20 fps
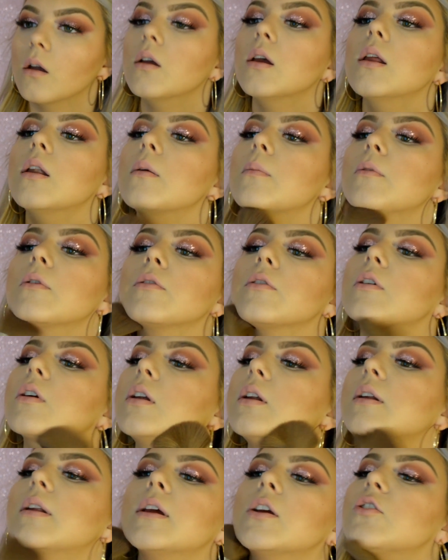And I'm also
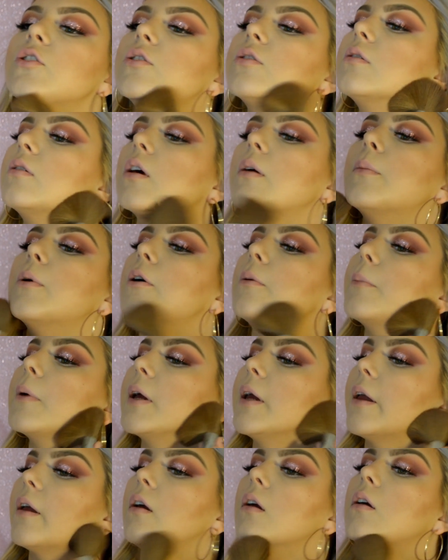going to take some on
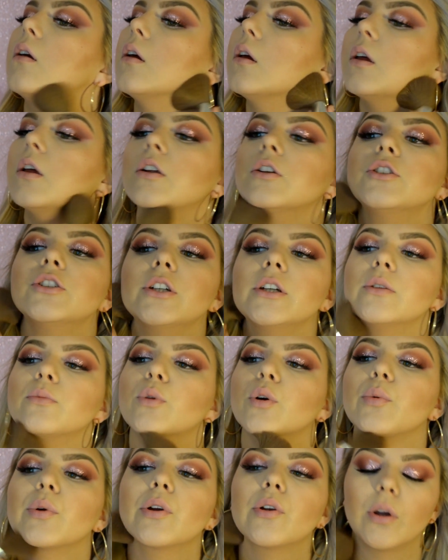my chin
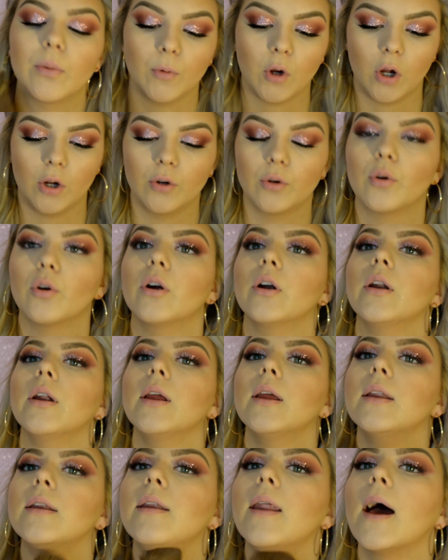where we can contour it
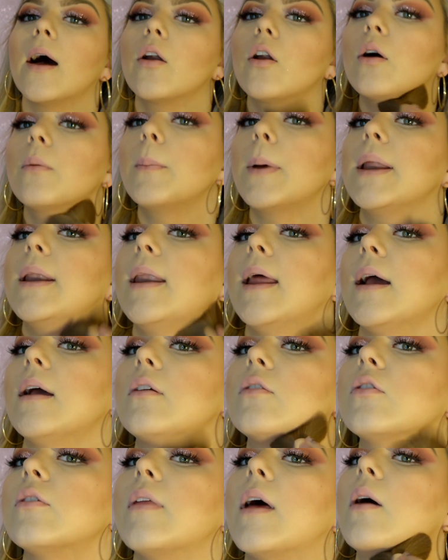and down on my neck
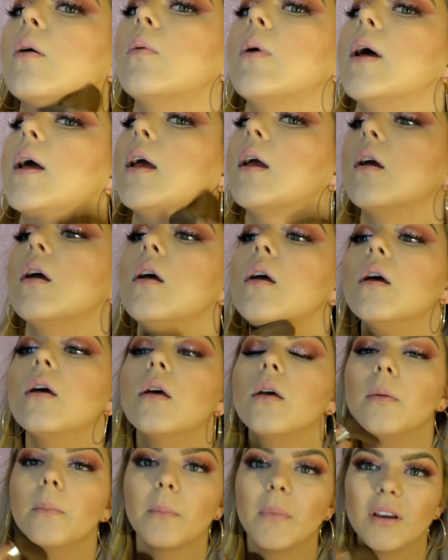so that way
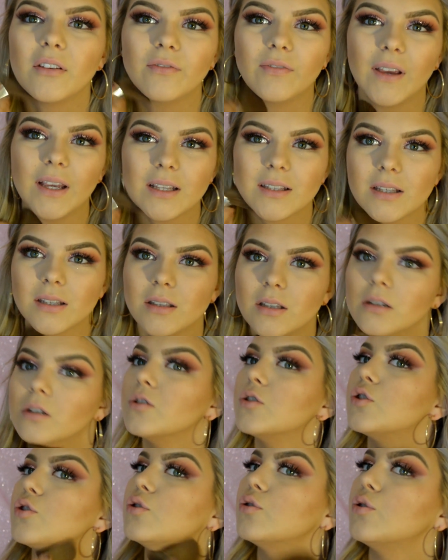my face isn't
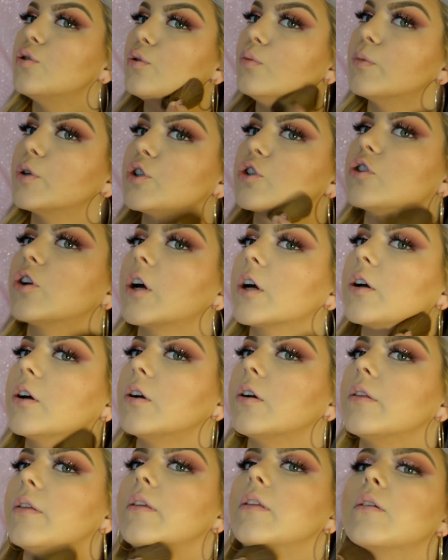too much
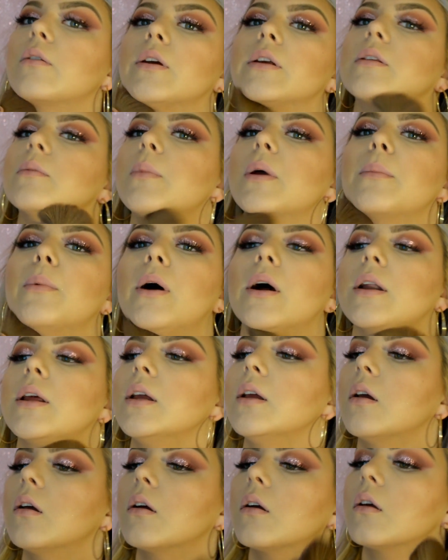darker than the rest of my
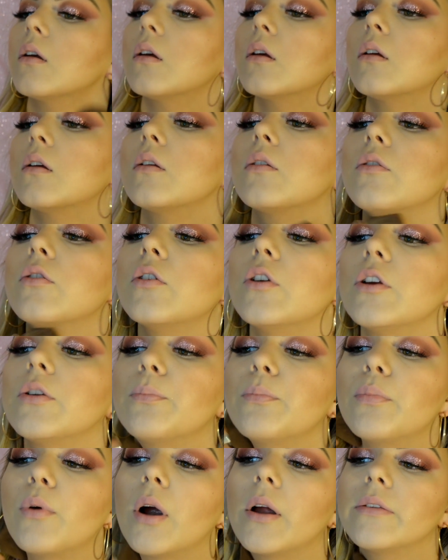body. Just
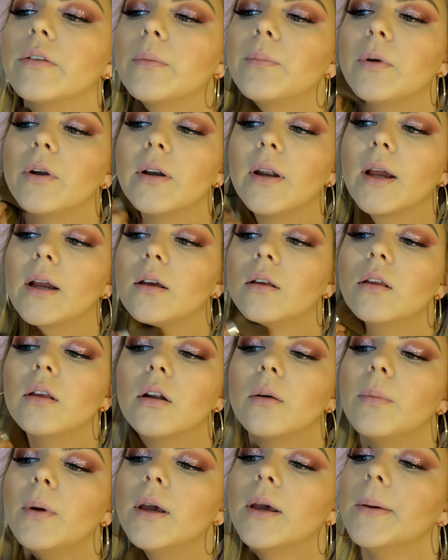bronze up your neck a
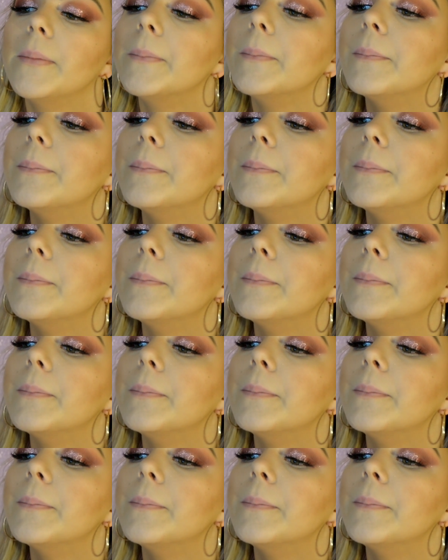little bit.